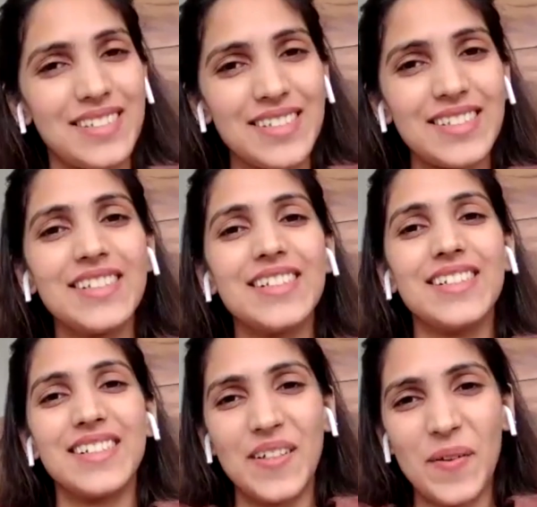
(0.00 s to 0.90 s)
And
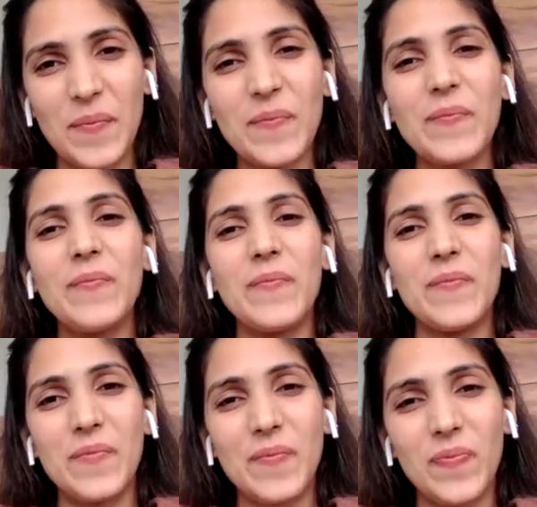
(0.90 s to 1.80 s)
he
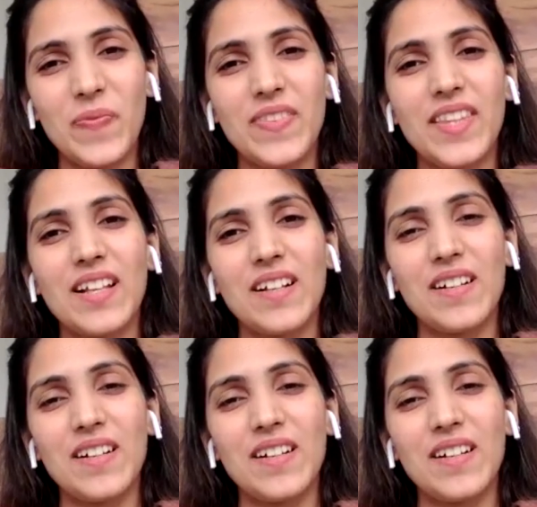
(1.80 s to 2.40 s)
cares a lot